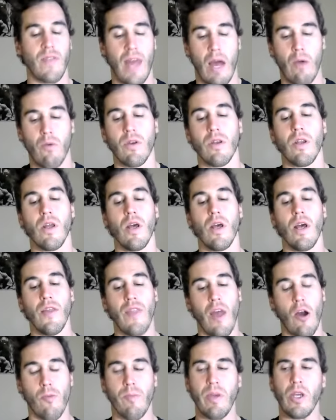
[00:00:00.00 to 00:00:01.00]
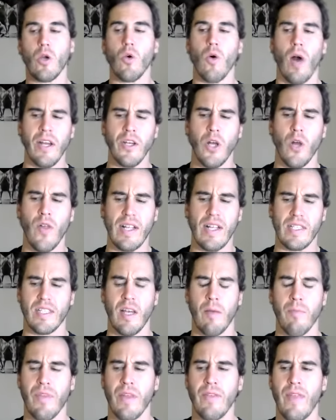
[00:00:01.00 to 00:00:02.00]
That would be cool. I know that's
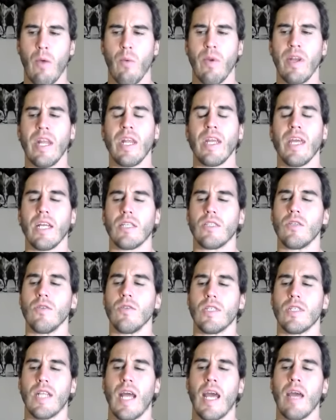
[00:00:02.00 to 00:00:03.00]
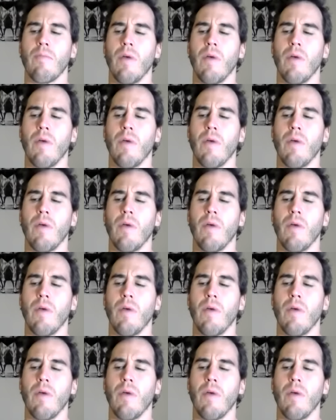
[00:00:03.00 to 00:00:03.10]
something that we didn't get to today,